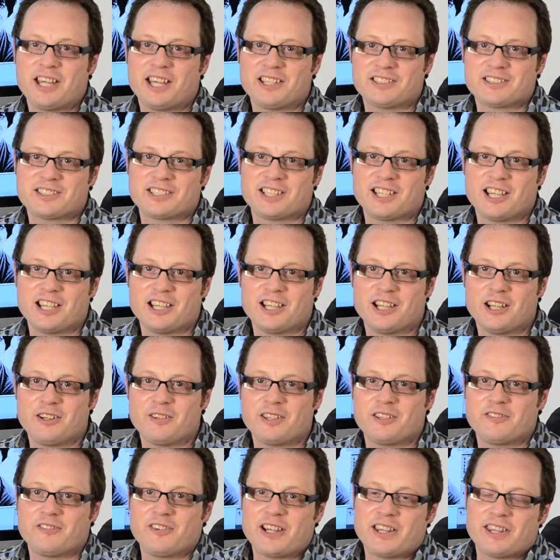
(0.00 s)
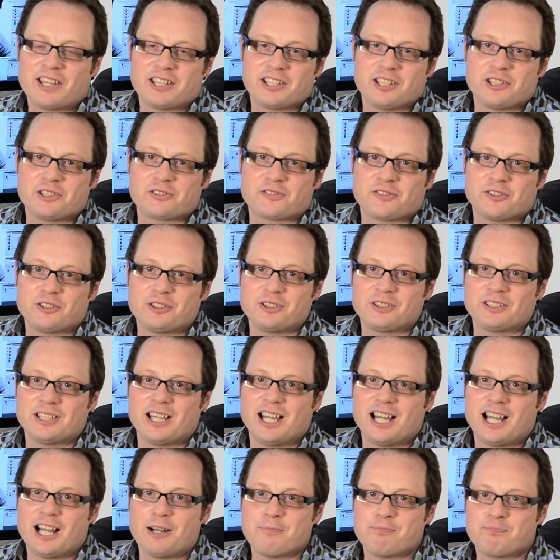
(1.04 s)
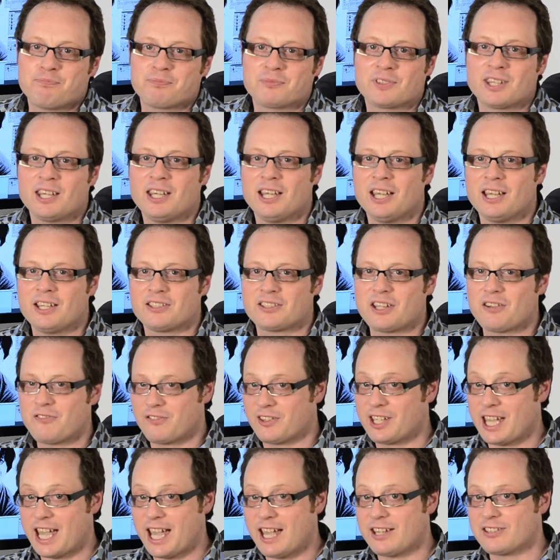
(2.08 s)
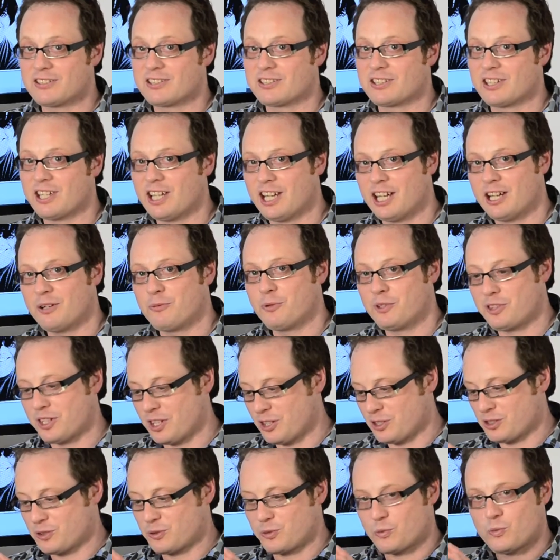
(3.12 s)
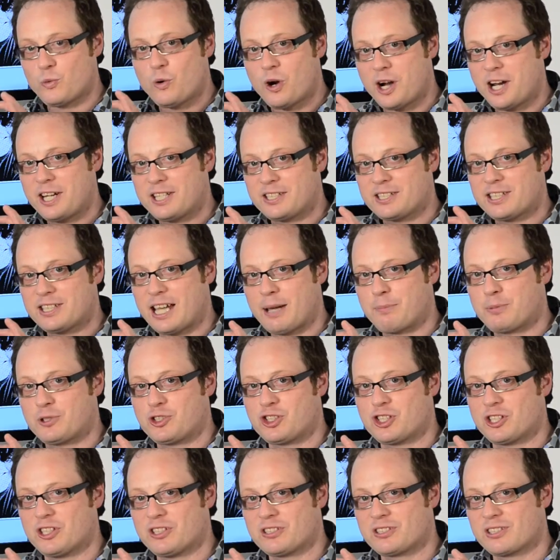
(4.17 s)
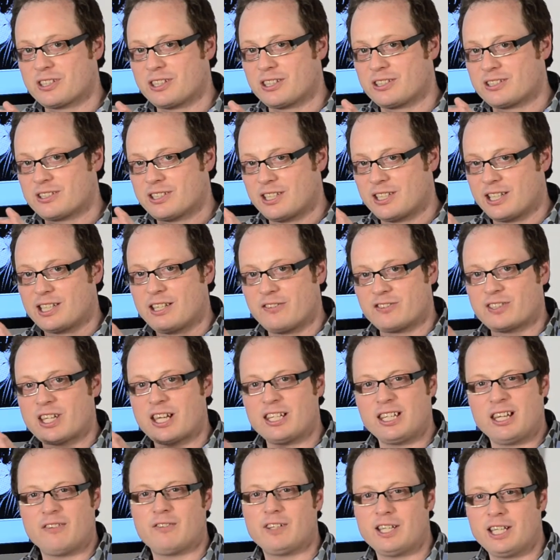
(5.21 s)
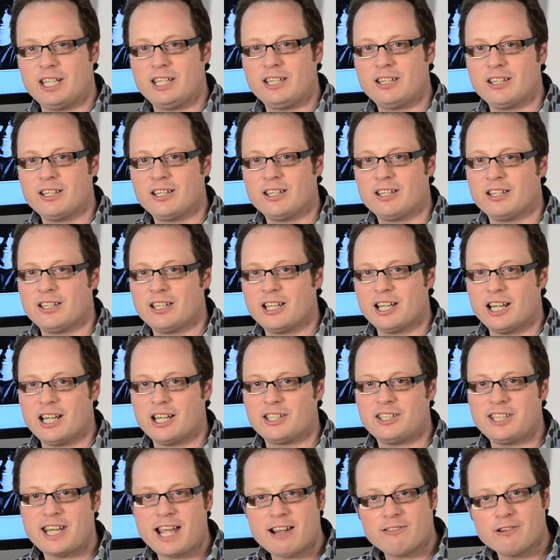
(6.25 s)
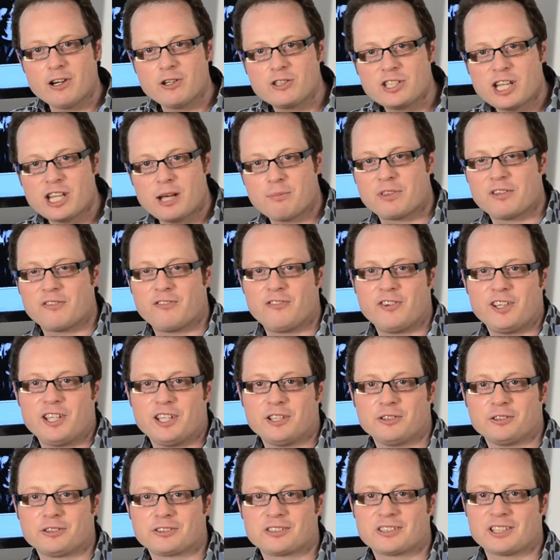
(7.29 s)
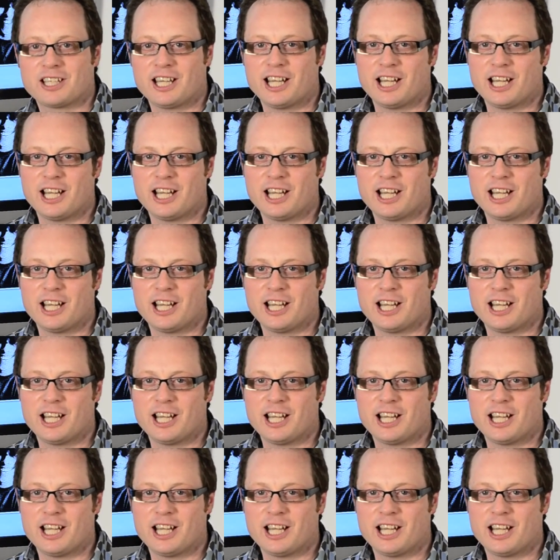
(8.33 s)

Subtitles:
that. Hope they found that useful. Don't forget, with those wide apertures, that gives that lovely narrow depth of field.